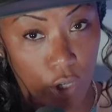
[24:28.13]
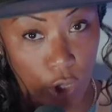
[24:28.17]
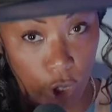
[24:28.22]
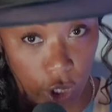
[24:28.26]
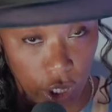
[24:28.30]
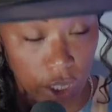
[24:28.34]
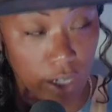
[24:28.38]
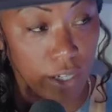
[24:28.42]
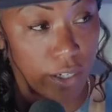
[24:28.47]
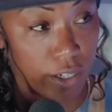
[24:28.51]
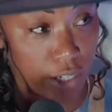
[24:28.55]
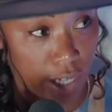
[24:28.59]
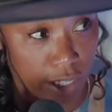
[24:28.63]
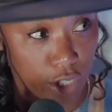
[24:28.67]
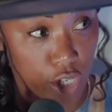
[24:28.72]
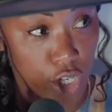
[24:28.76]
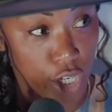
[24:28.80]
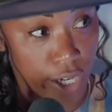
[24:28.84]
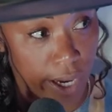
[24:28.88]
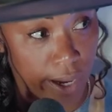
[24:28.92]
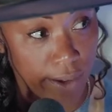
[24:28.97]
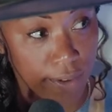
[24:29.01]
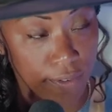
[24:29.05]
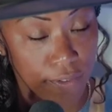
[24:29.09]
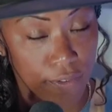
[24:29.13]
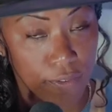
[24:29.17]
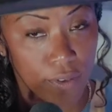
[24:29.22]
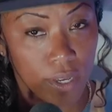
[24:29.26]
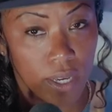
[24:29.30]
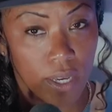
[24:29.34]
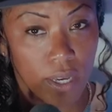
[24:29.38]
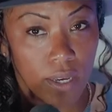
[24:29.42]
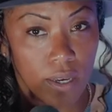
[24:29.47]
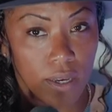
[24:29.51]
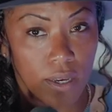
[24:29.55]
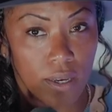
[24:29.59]
cook and chef,
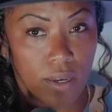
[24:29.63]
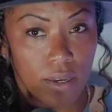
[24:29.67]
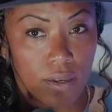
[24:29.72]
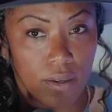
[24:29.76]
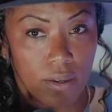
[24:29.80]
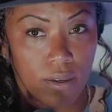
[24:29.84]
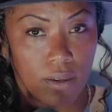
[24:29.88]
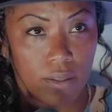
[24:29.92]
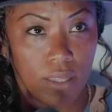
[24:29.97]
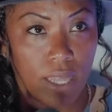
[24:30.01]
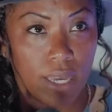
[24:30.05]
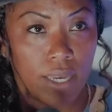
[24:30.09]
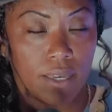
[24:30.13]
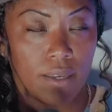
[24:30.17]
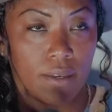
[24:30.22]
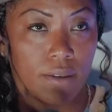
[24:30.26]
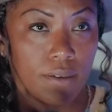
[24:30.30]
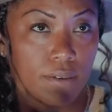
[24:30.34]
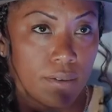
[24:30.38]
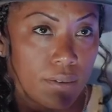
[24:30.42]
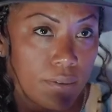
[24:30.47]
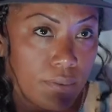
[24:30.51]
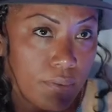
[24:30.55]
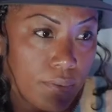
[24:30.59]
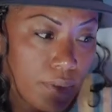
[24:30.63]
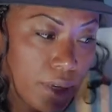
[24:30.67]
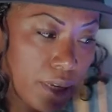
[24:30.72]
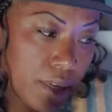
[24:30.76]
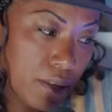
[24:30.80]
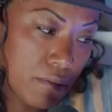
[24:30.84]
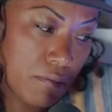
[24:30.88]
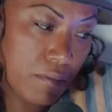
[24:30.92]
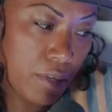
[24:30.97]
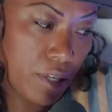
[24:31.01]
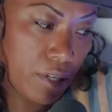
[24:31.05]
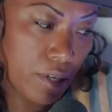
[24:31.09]
like,
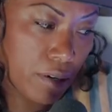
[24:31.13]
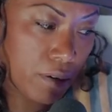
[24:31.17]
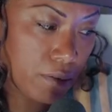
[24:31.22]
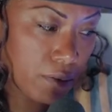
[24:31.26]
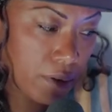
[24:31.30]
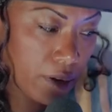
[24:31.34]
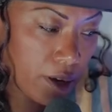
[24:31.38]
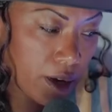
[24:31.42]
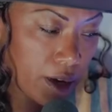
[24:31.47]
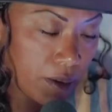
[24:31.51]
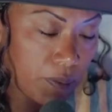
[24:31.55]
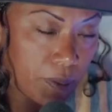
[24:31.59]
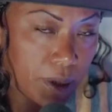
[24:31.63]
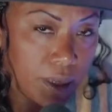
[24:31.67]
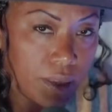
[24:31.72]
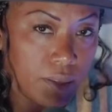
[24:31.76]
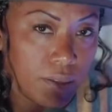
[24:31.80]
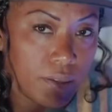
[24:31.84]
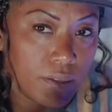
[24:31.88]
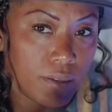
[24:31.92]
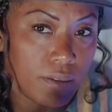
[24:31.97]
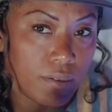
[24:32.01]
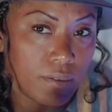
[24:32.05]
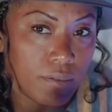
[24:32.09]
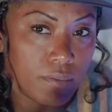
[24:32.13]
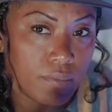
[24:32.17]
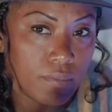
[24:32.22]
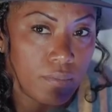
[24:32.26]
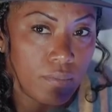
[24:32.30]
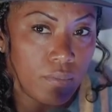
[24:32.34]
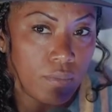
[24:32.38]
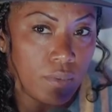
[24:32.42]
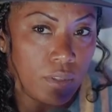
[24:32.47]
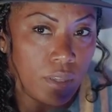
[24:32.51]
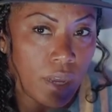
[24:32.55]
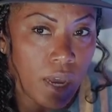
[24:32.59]
you know, I'd be
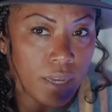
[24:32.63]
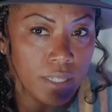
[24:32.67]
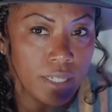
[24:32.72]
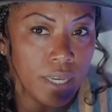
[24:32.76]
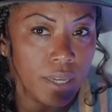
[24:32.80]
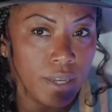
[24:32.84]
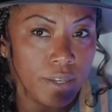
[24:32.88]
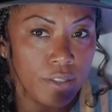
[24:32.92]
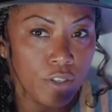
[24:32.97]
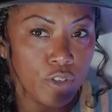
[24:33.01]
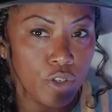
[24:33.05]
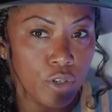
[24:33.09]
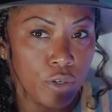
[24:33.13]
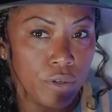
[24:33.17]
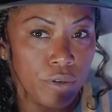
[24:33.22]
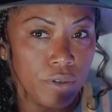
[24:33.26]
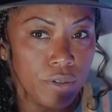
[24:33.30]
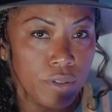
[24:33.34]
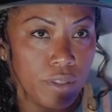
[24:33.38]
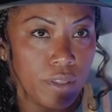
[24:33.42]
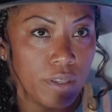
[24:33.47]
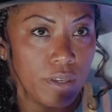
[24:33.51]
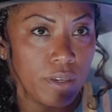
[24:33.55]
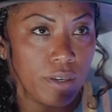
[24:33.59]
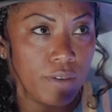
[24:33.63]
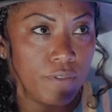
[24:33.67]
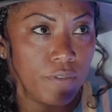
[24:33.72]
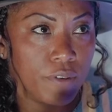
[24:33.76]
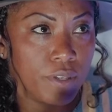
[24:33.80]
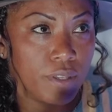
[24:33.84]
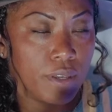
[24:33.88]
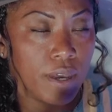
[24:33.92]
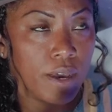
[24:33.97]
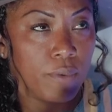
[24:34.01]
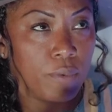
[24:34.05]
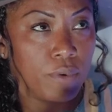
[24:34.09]
not telling the truth if
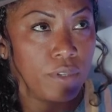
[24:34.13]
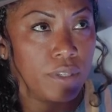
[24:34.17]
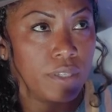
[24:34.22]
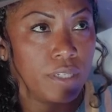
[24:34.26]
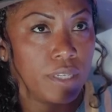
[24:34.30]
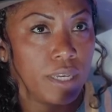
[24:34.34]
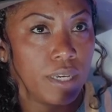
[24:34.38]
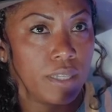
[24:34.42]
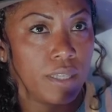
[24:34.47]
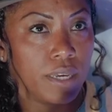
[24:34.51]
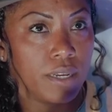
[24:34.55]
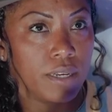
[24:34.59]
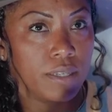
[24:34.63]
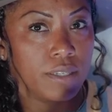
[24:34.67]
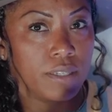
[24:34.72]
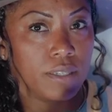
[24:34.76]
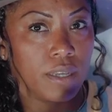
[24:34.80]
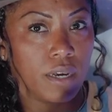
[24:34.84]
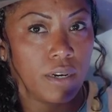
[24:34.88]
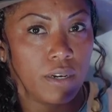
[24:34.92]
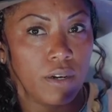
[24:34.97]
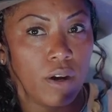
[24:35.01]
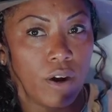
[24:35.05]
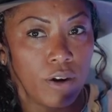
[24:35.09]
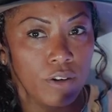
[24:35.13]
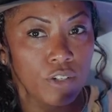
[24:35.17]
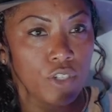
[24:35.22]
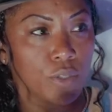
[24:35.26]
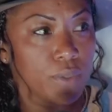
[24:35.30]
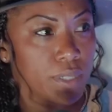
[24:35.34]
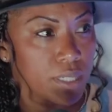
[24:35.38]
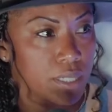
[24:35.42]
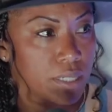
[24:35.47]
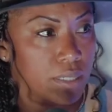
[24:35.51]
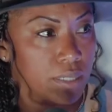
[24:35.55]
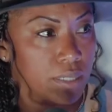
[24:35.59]
it i would say that it's not an arduous